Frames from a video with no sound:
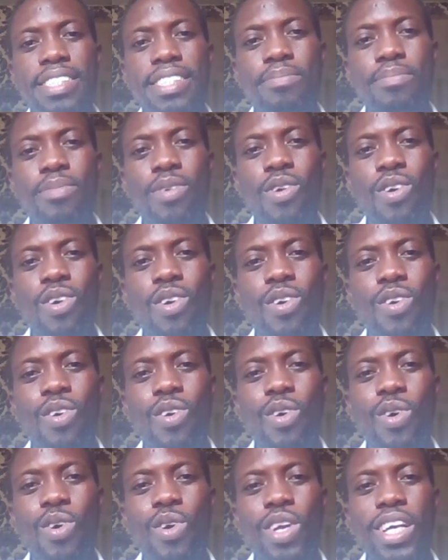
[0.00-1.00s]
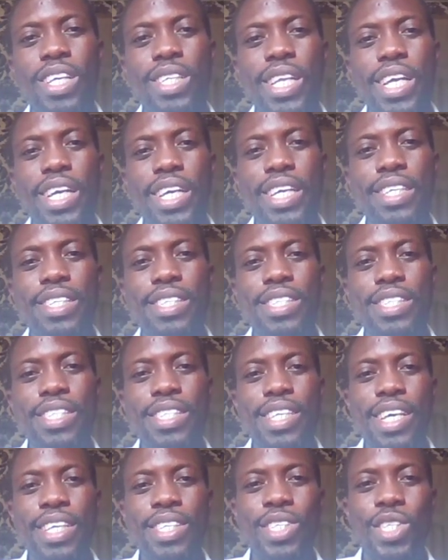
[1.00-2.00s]
more or less like
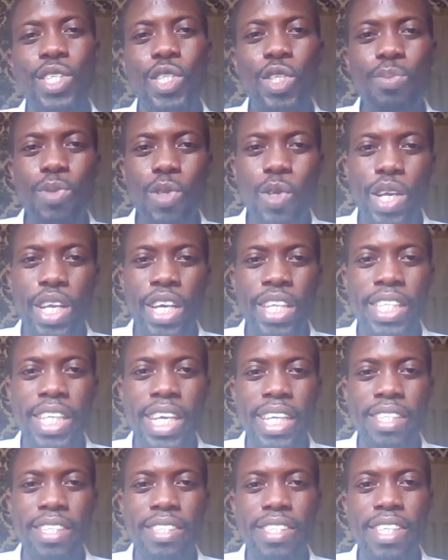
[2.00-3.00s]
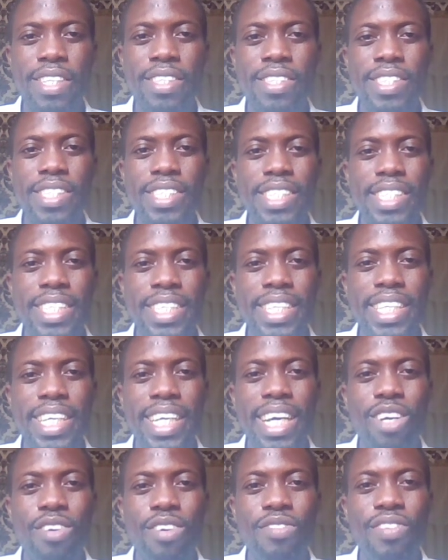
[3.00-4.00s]
is extreme knowledge, that is
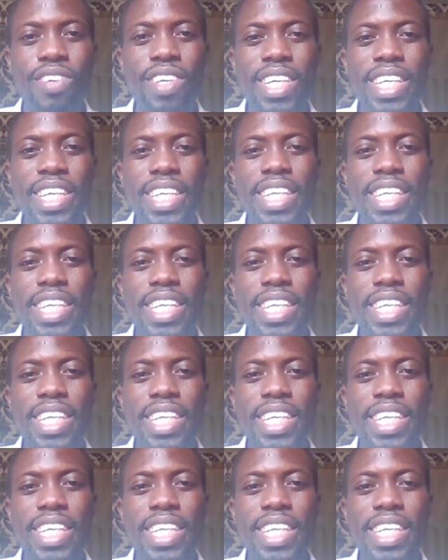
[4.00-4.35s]
kind of